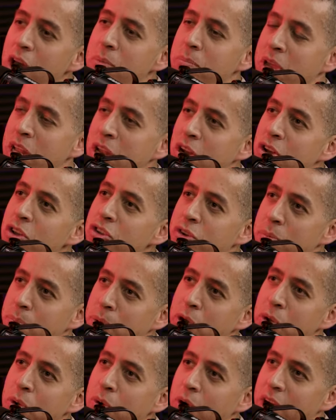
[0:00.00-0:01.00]
being an
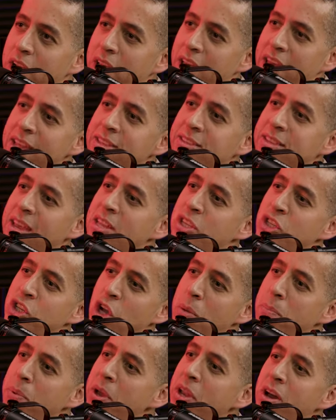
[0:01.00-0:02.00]
entrepreneur is
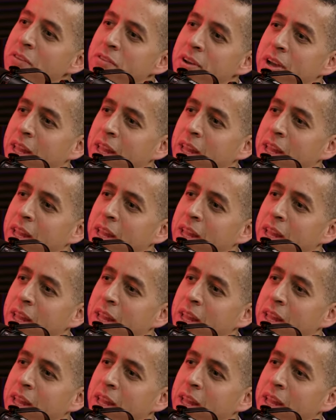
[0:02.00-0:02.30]
jumping off a